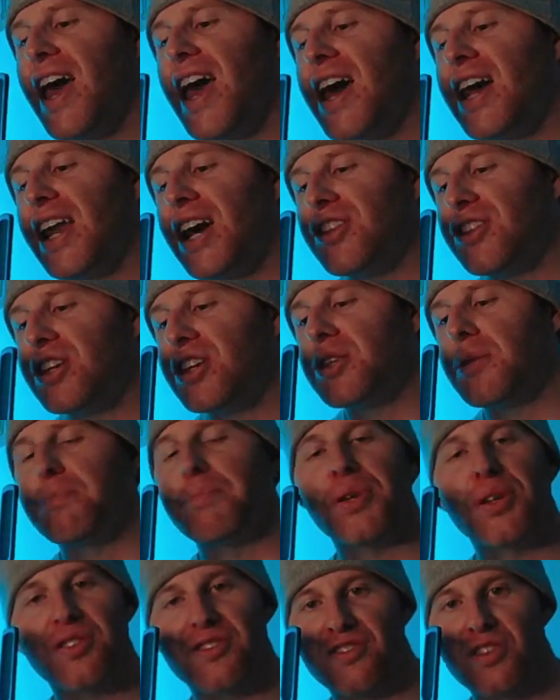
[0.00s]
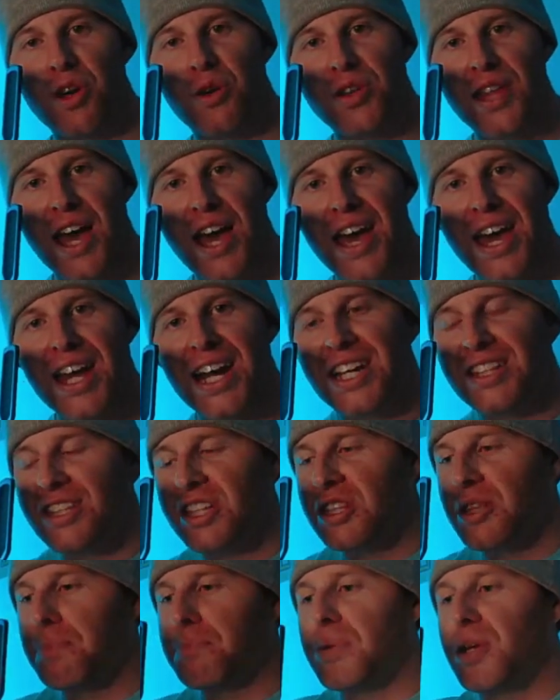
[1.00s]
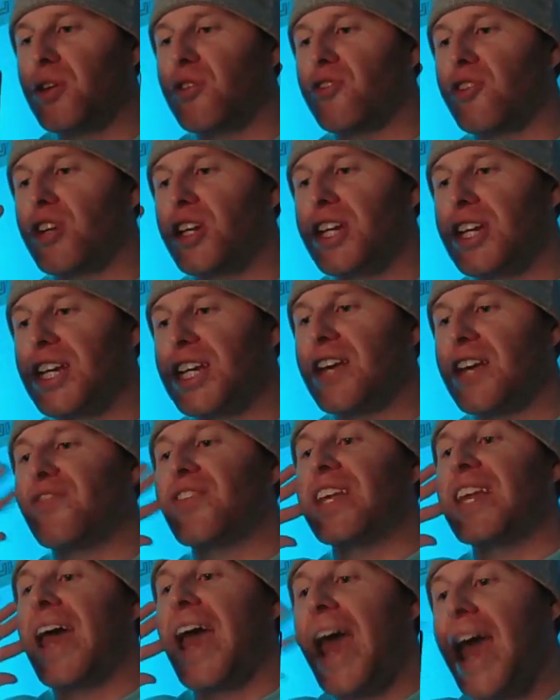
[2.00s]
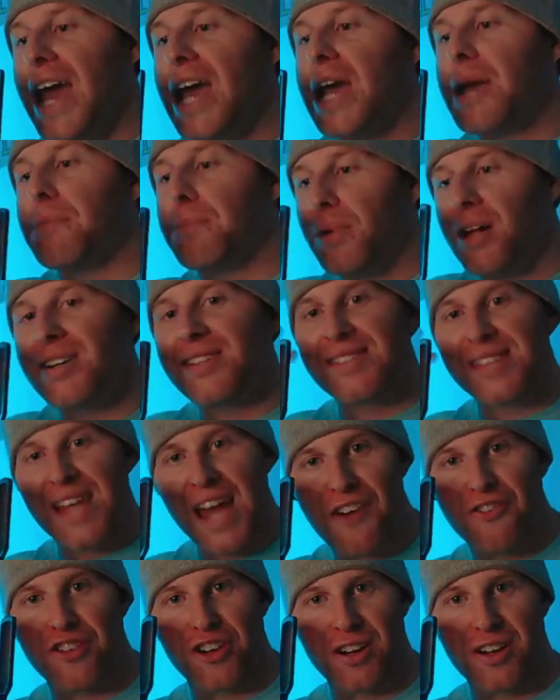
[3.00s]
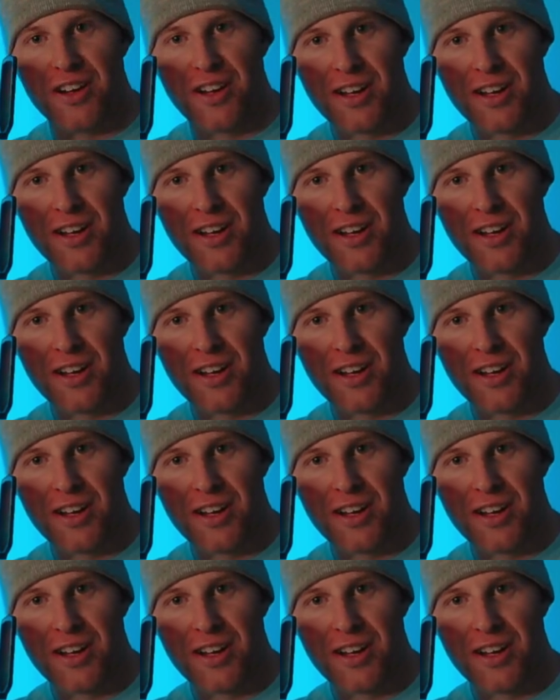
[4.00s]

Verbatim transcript: And I think the Bills know that. And I think the Bills are going to give an A plus effort.